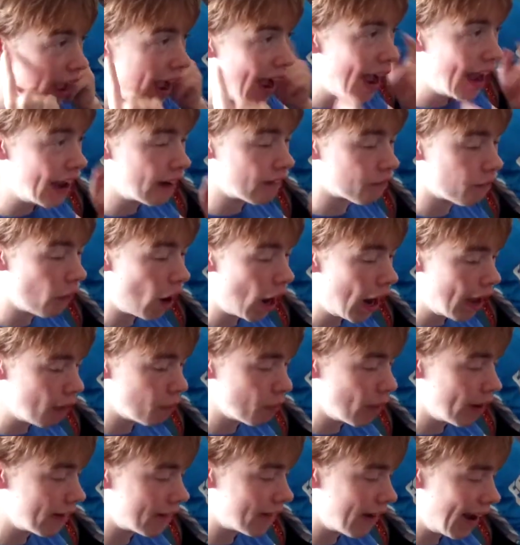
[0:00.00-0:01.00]

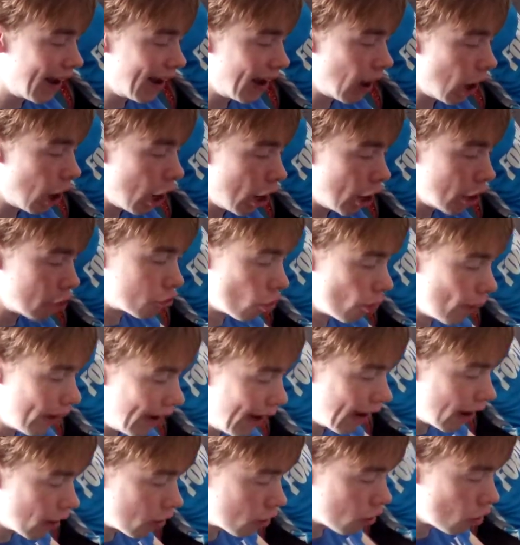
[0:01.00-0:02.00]
H5 machine hurts your
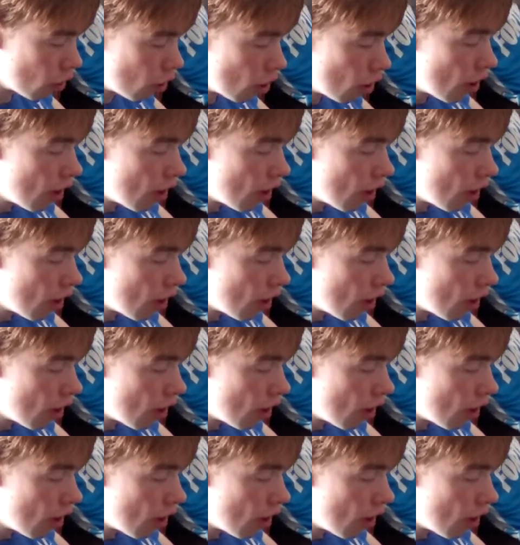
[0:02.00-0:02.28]
ears,